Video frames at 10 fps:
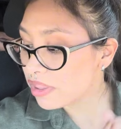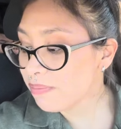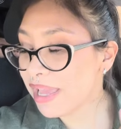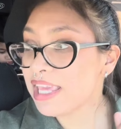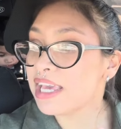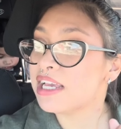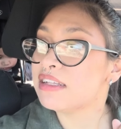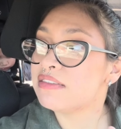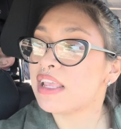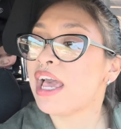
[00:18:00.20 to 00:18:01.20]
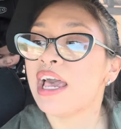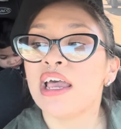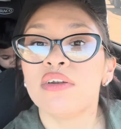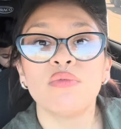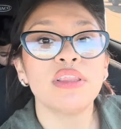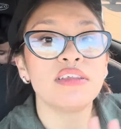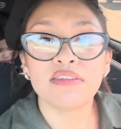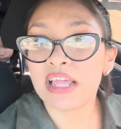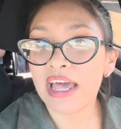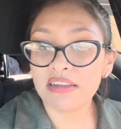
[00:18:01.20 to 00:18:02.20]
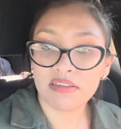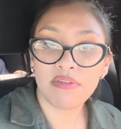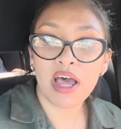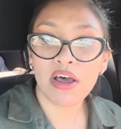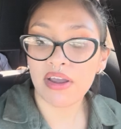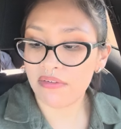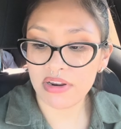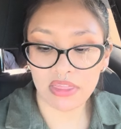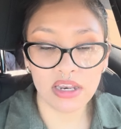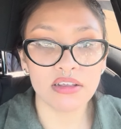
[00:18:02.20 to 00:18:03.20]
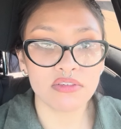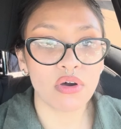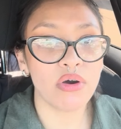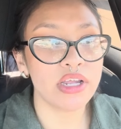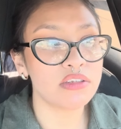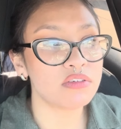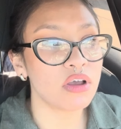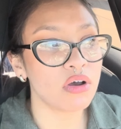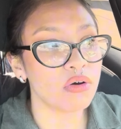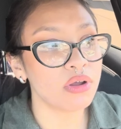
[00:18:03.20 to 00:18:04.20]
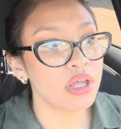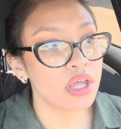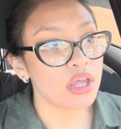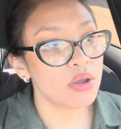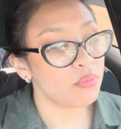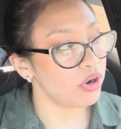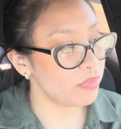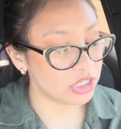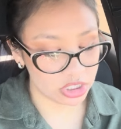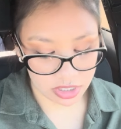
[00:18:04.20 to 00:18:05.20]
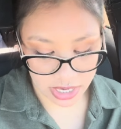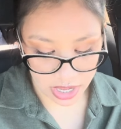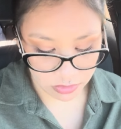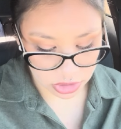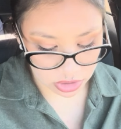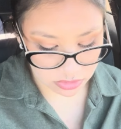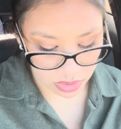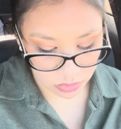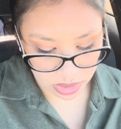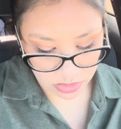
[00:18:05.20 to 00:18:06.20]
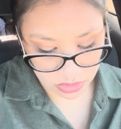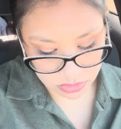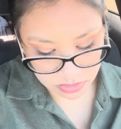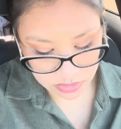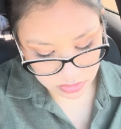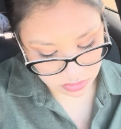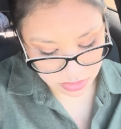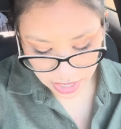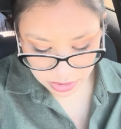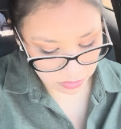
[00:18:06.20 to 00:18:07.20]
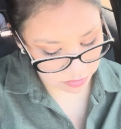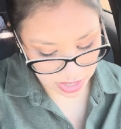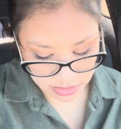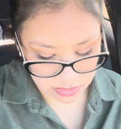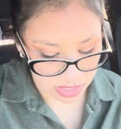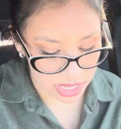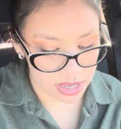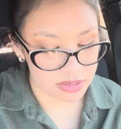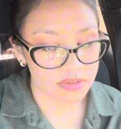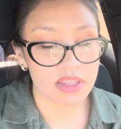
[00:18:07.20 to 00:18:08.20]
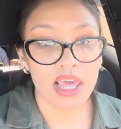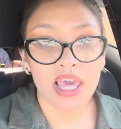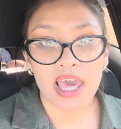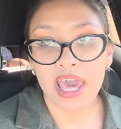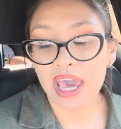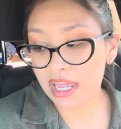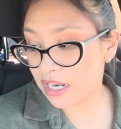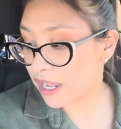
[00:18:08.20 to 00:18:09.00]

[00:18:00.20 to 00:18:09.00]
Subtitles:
my kids and with the status of how everything is going. So pretty much today was just like one of those sacrifice days, and